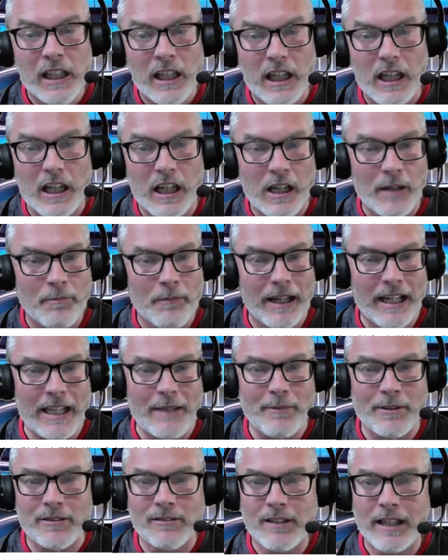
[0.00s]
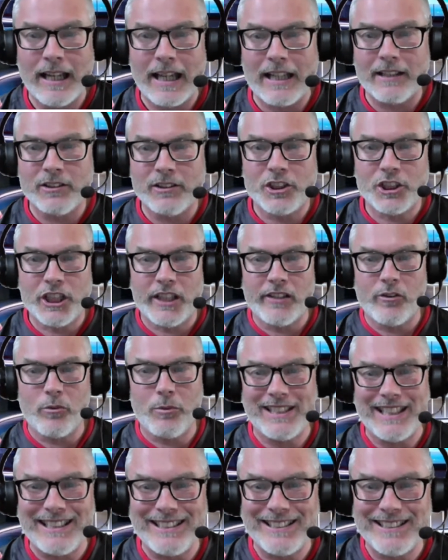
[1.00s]
Um, Eamon, Alan Shearer
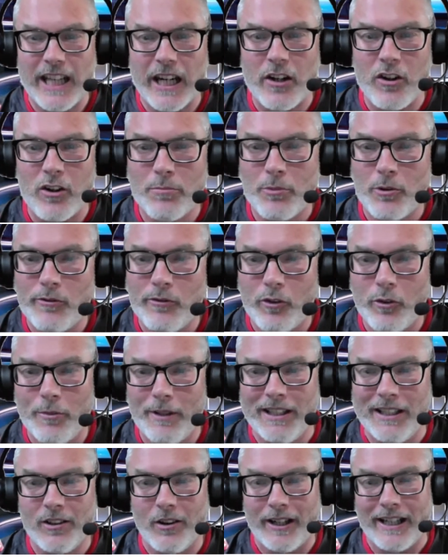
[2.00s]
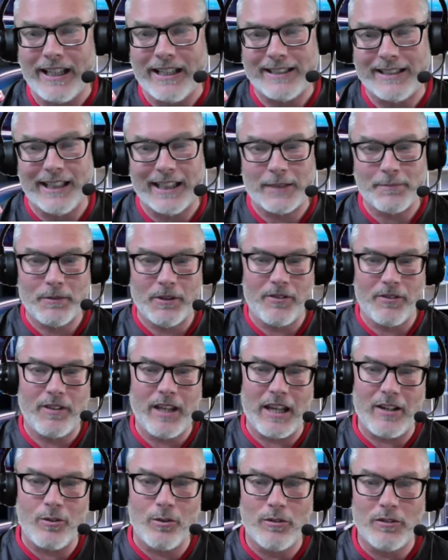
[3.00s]
was in terrible form in ninety-six, but
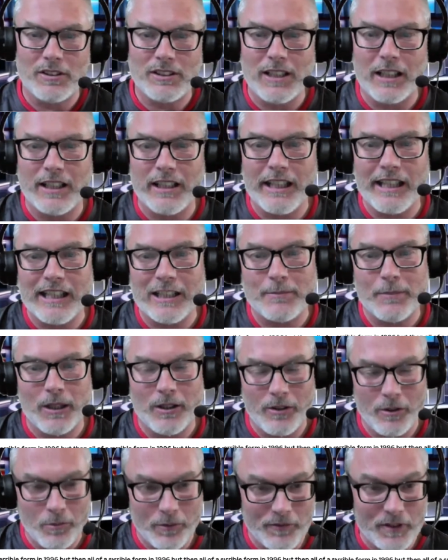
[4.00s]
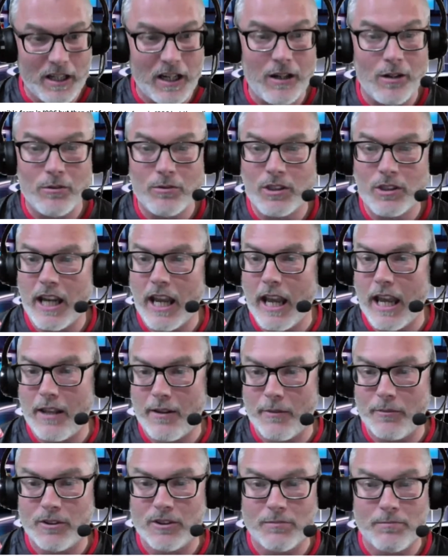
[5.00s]
then all of a sudden he exploded with goals. Yeah,
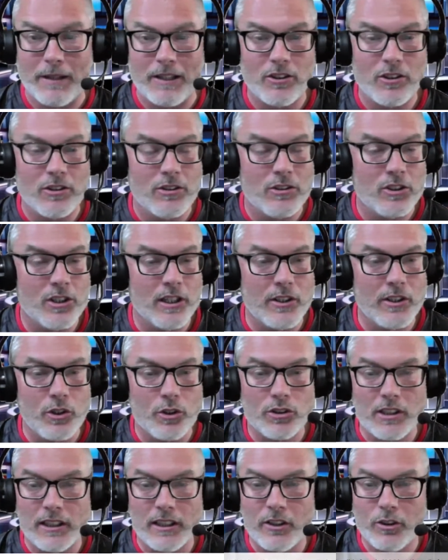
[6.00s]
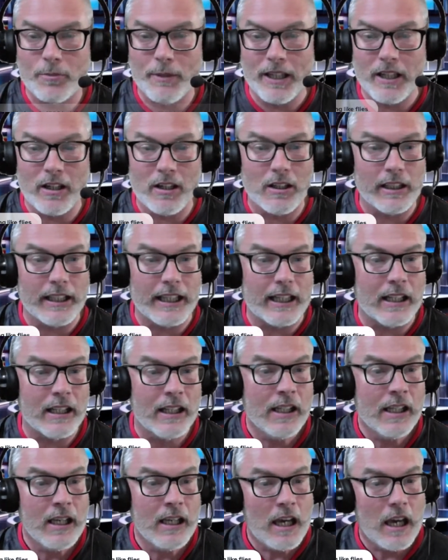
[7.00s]
it was mentioned just a little bit earlier.
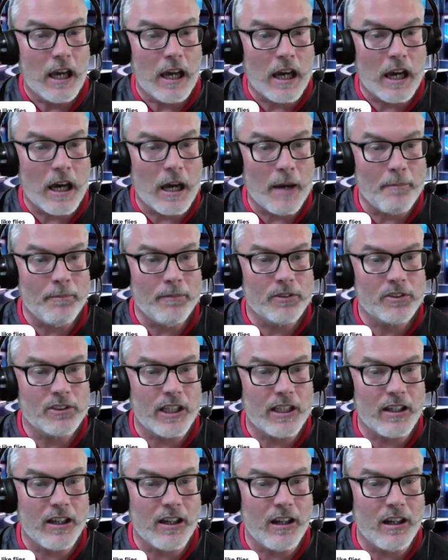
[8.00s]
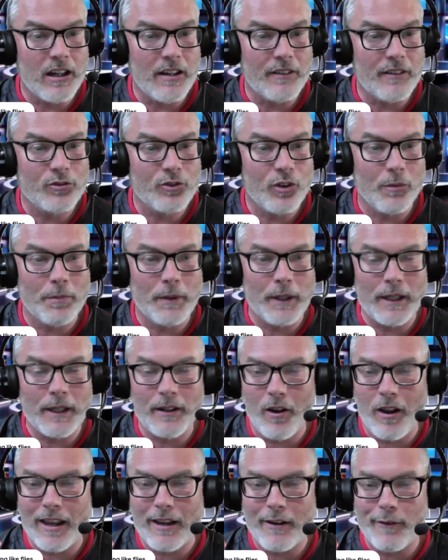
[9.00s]
Um, centre-halves dropping
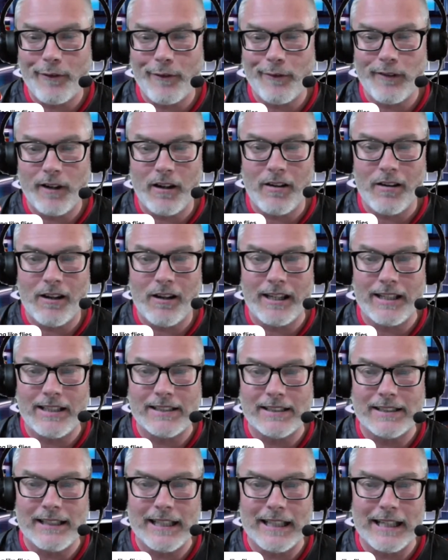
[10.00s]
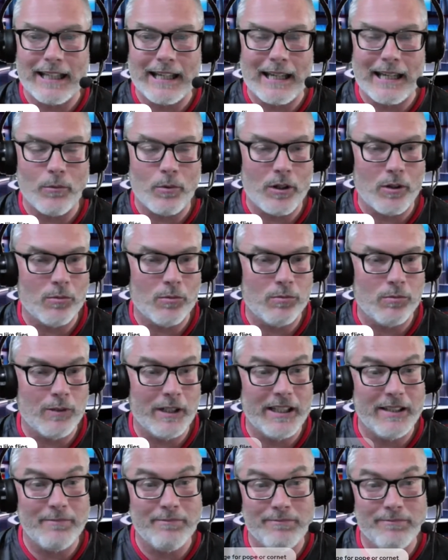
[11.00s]
like flies. Yeah, well,
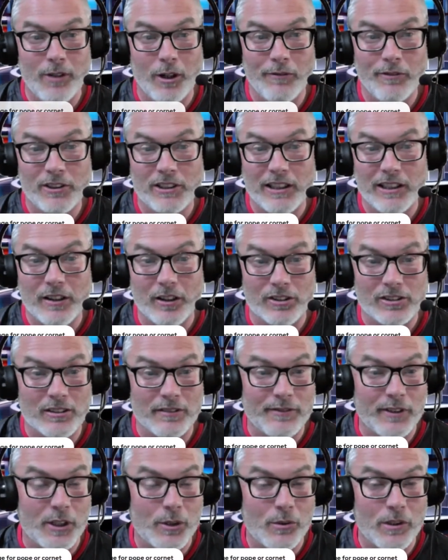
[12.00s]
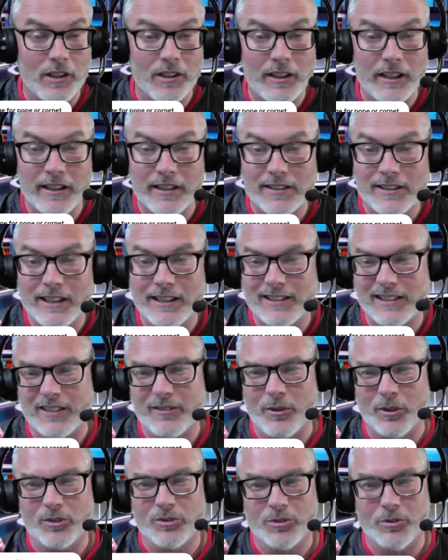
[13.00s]
we obviously lost a few early this season. I'm
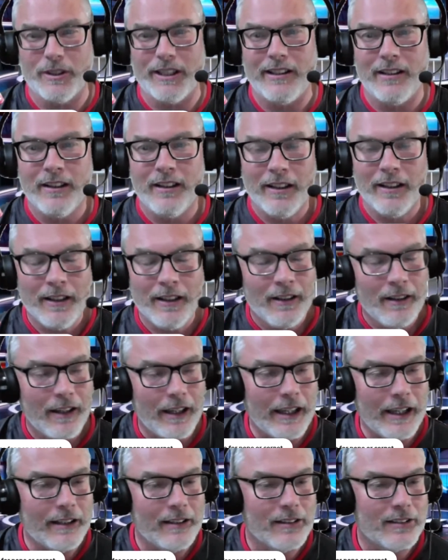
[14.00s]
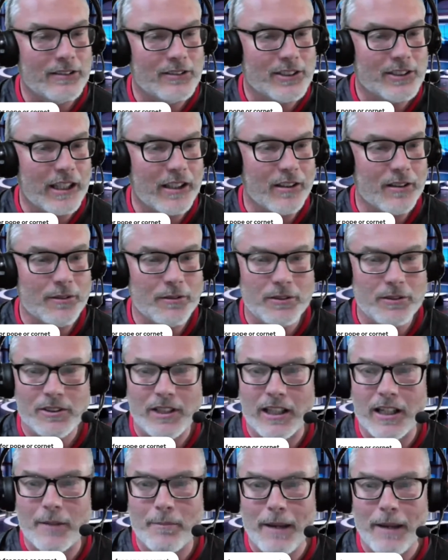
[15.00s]
not talking England centre,
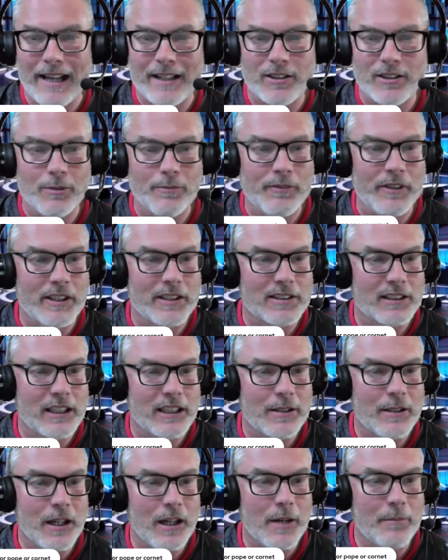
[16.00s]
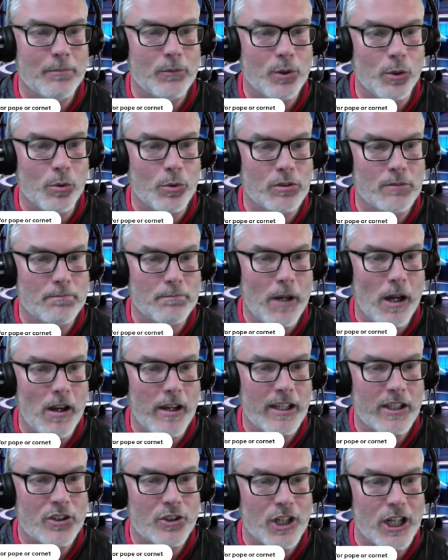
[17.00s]
centre-backs, obviously. Um, Dawson
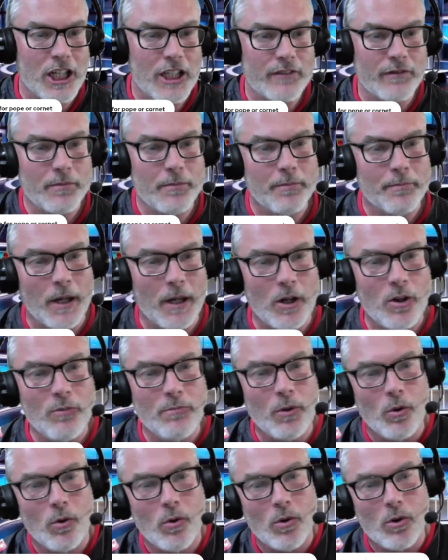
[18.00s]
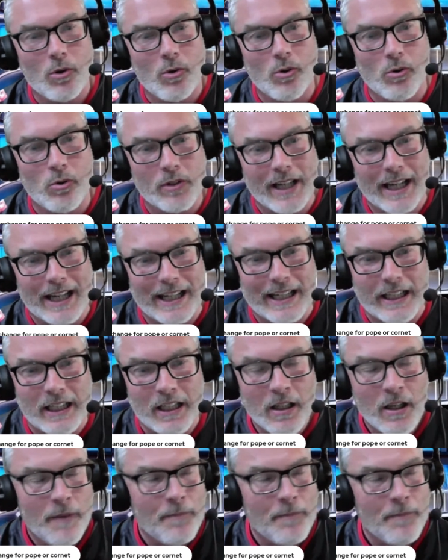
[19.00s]
part exchange for Pope or Cornet.